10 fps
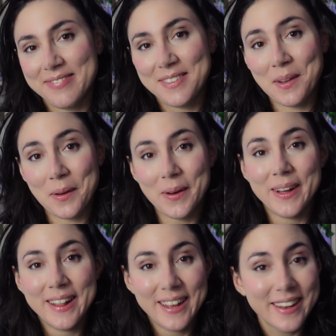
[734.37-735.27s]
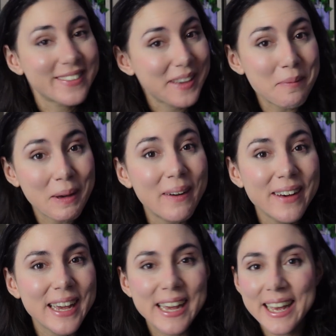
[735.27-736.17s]
So let's keep
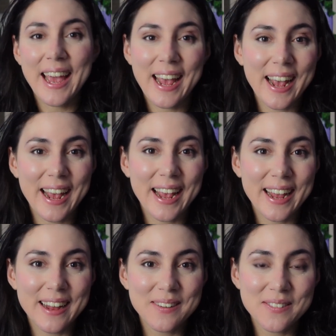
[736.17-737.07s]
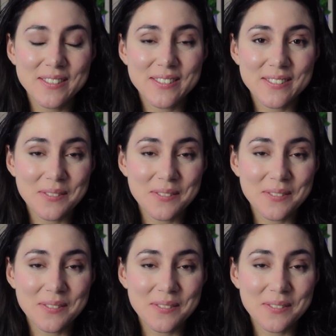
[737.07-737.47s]
going and